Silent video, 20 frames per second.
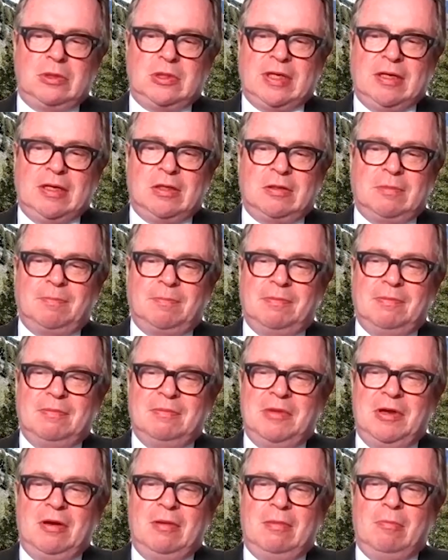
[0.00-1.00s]
tend to
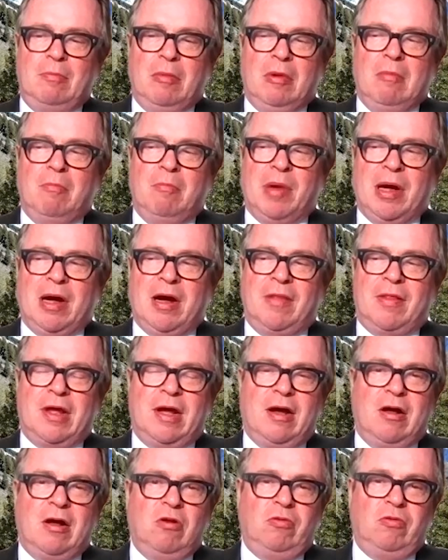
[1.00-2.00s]
buy
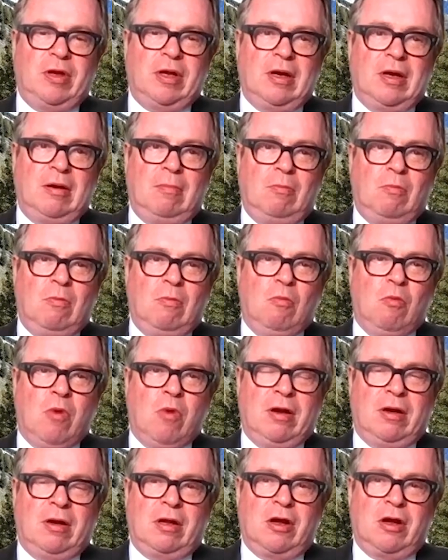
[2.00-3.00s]
their holding in
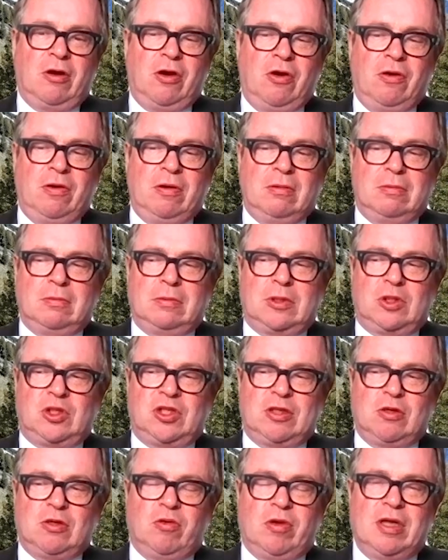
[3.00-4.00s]
one go and
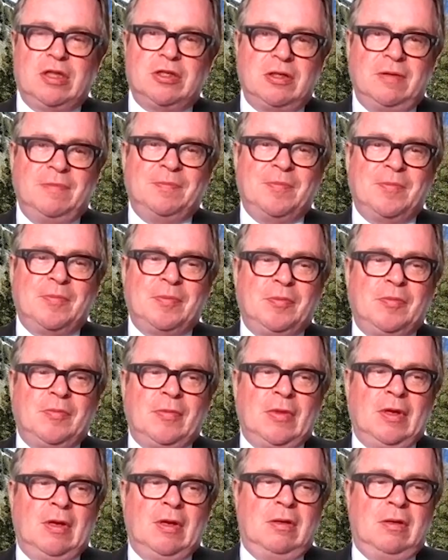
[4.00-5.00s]
sit on it,
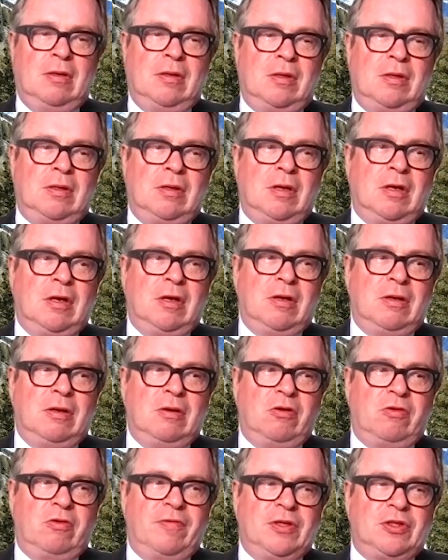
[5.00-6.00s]

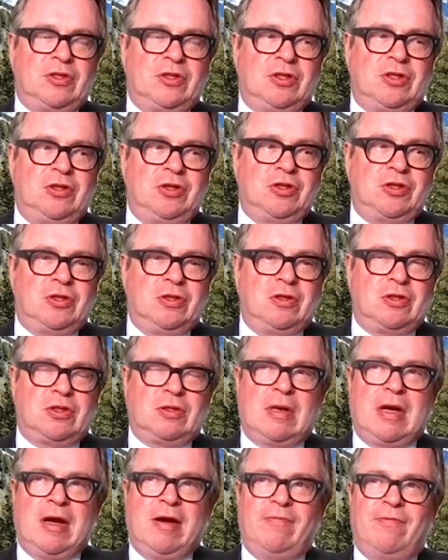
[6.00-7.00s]
a lot of
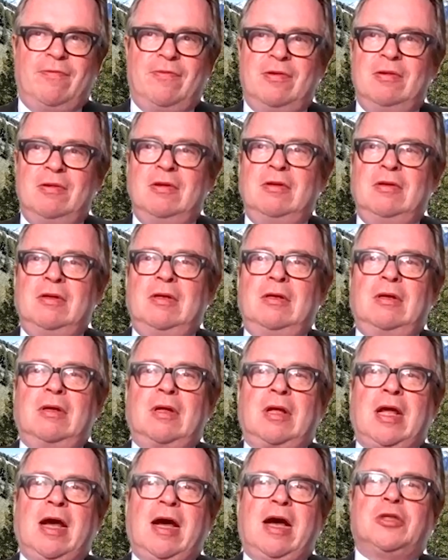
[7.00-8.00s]
institutions have
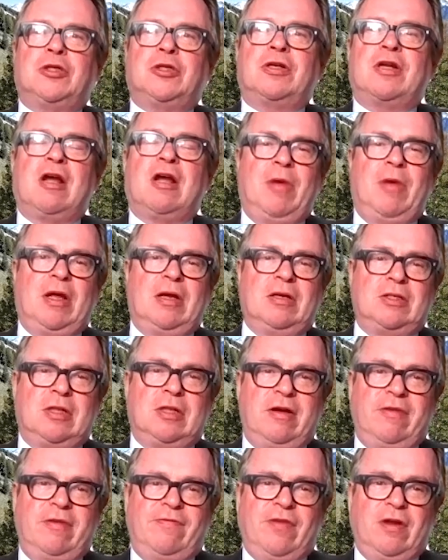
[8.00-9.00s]
cash coming into
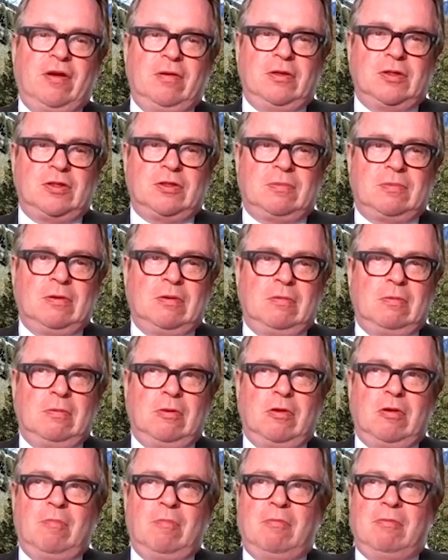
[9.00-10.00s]
their funds on
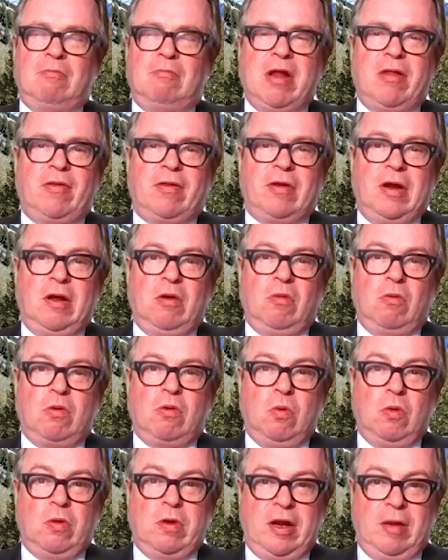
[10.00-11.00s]
a monthly or
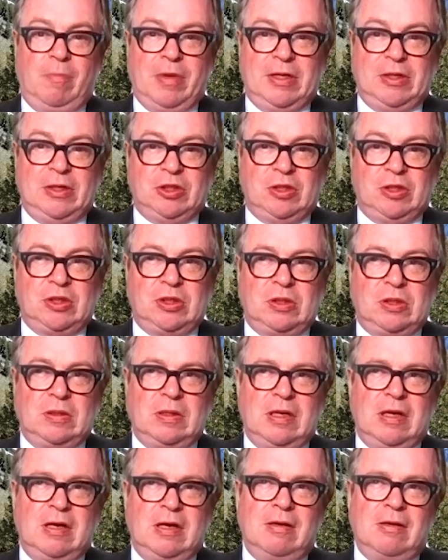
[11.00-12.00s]
quarterly basis,
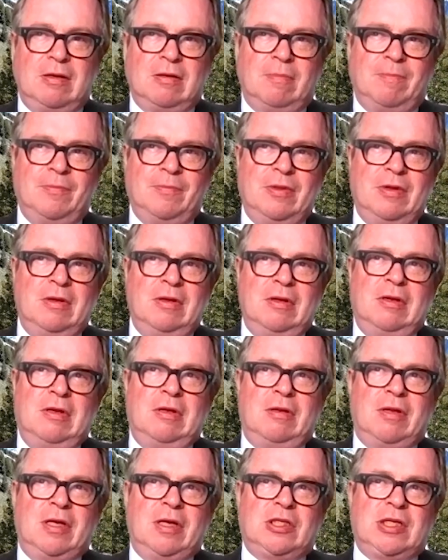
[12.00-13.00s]
and
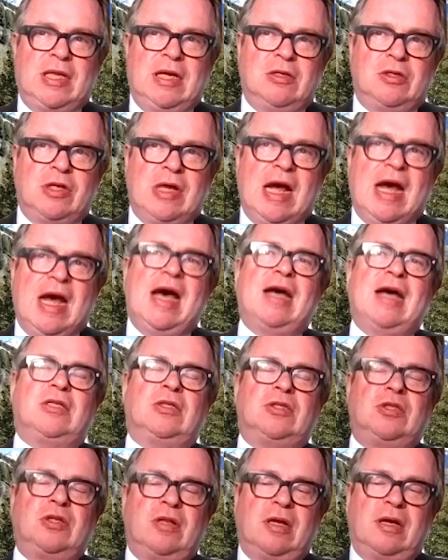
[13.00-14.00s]
they tend to add
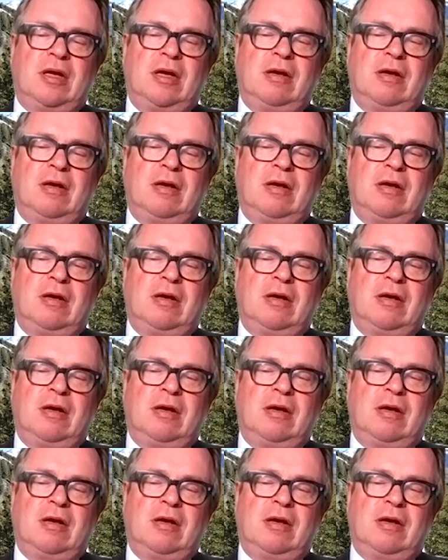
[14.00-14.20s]
to